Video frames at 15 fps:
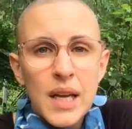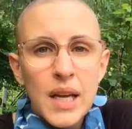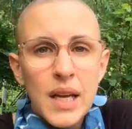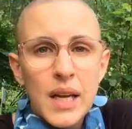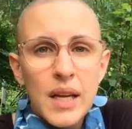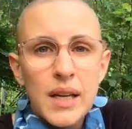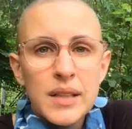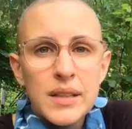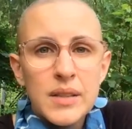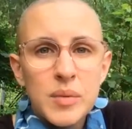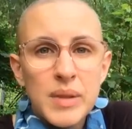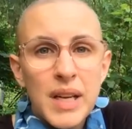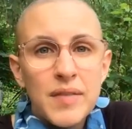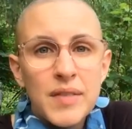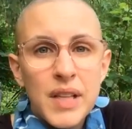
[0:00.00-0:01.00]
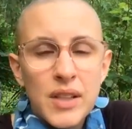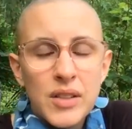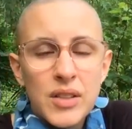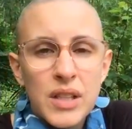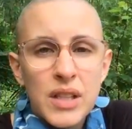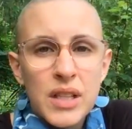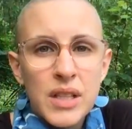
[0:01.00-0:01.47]
and we have to
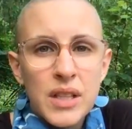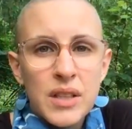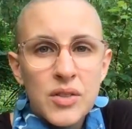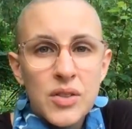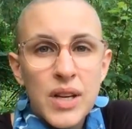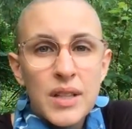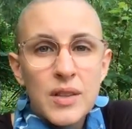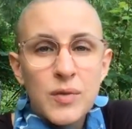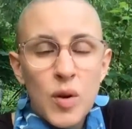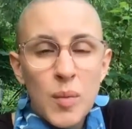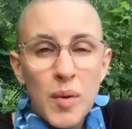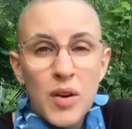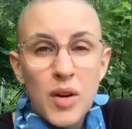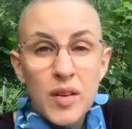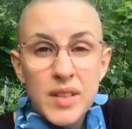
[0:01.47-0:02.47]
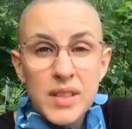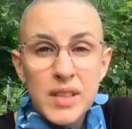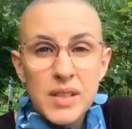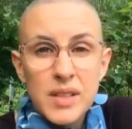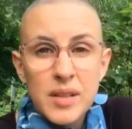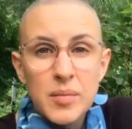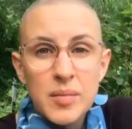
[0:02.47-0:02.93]
actually transform our nervous
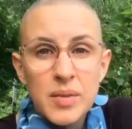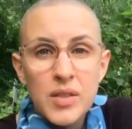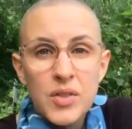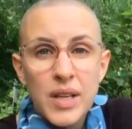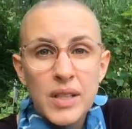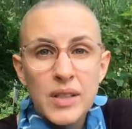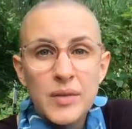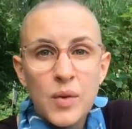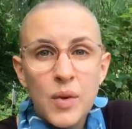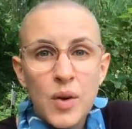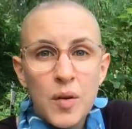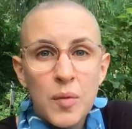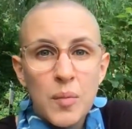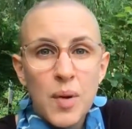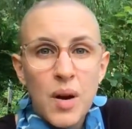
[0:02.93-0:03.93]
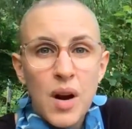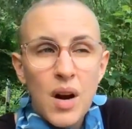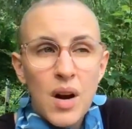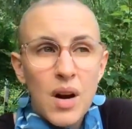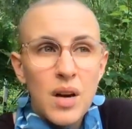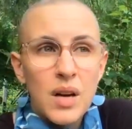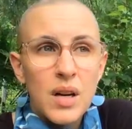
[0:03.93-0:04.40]
systems and transform
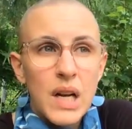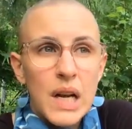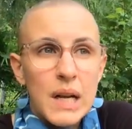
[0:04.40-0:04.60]
our